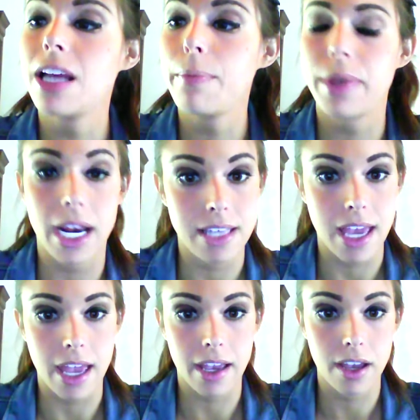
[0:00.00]
step that I
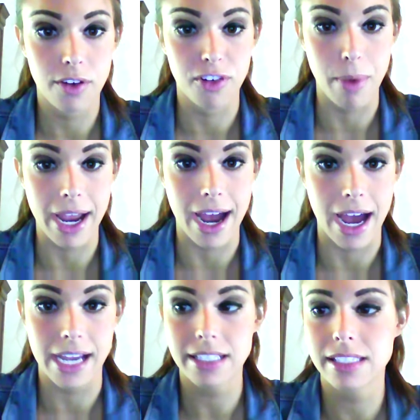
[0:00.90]
take for my
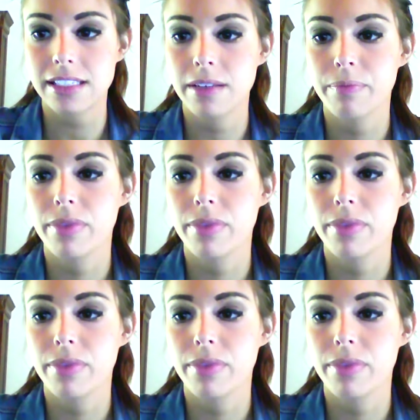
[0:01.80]
eyes,